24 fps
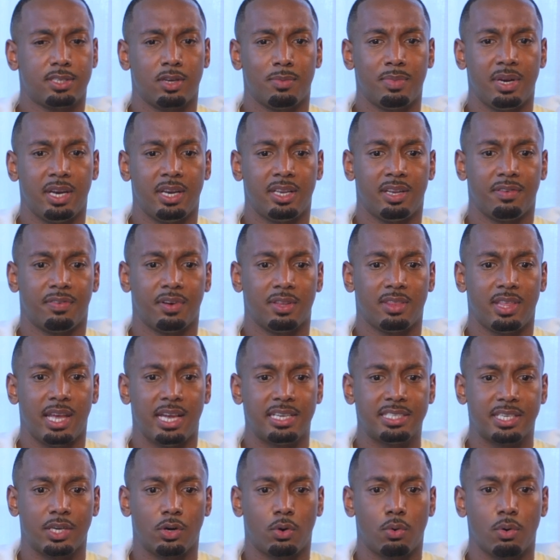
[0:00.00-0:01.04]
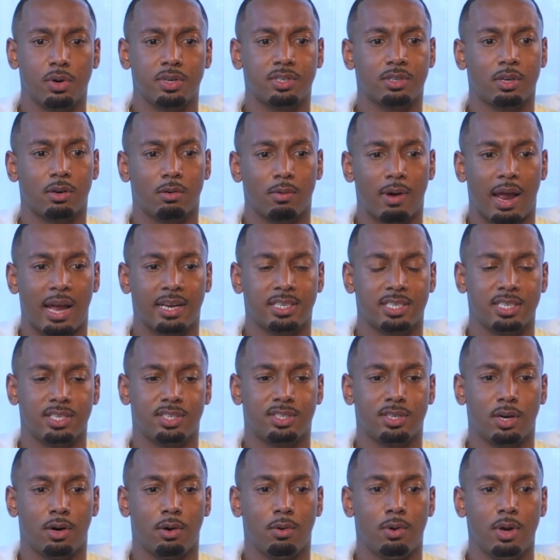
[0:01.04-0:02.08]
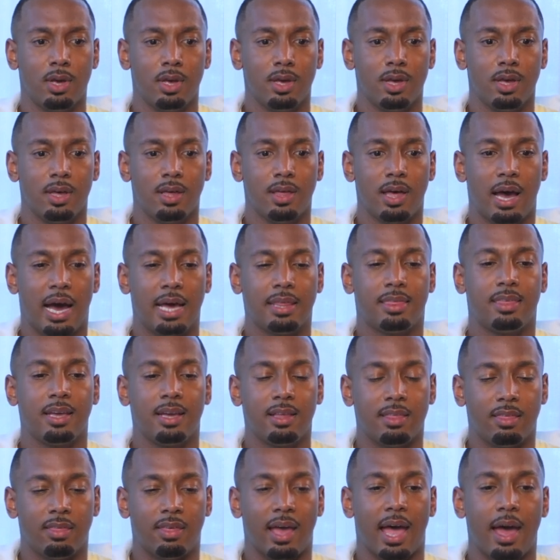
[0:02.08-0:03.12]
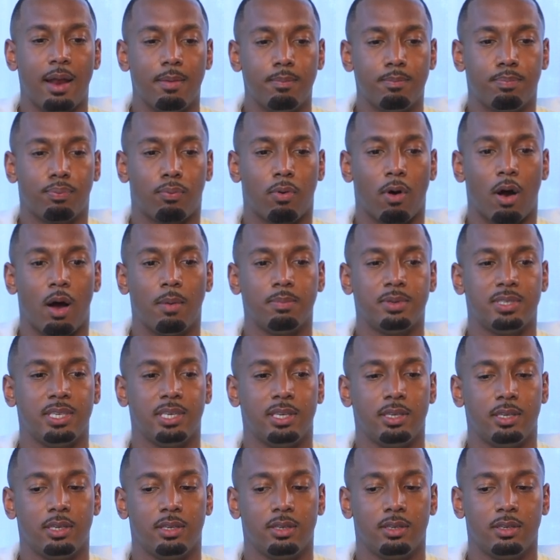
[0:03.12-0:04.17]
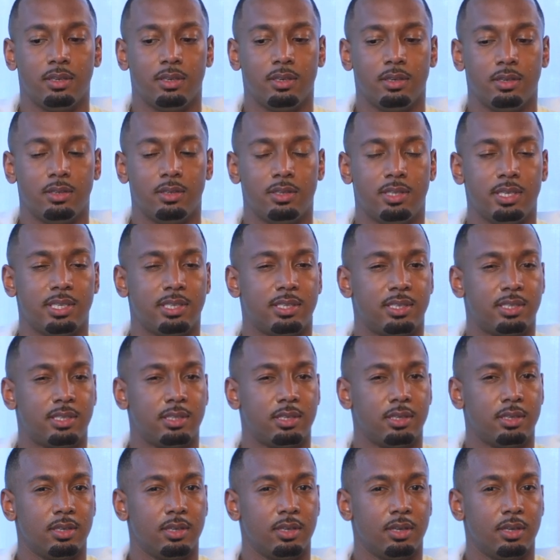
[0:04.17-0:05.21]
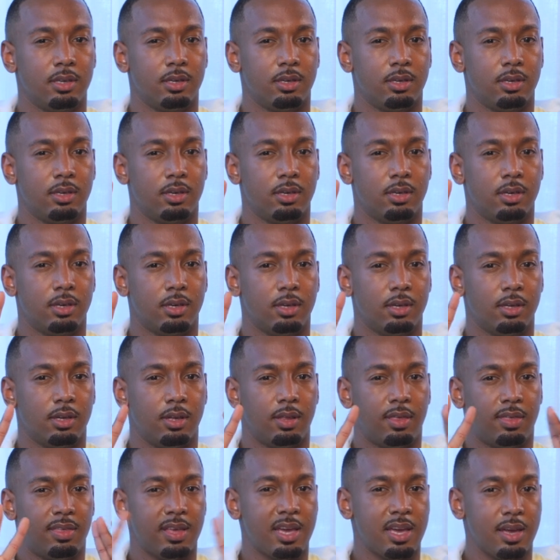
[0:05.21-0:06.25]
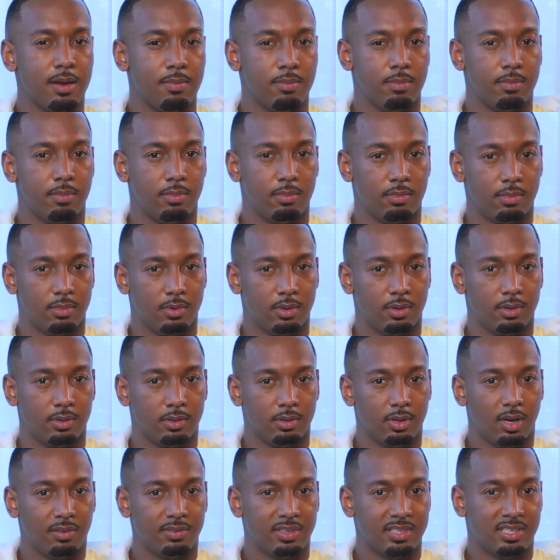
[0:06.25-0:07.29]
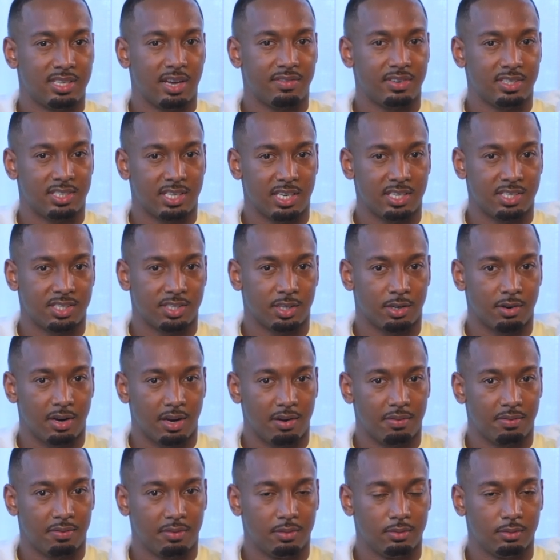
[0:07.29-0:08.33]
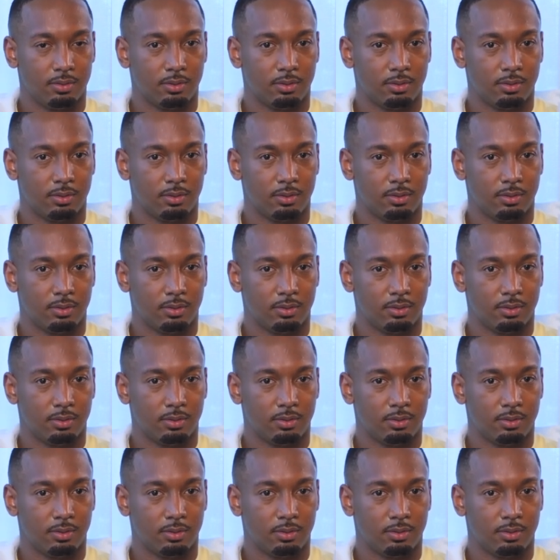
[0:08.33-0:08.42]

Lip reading: so many different things and course correct. And so I think that prompted this theme of the 7 stages of grief.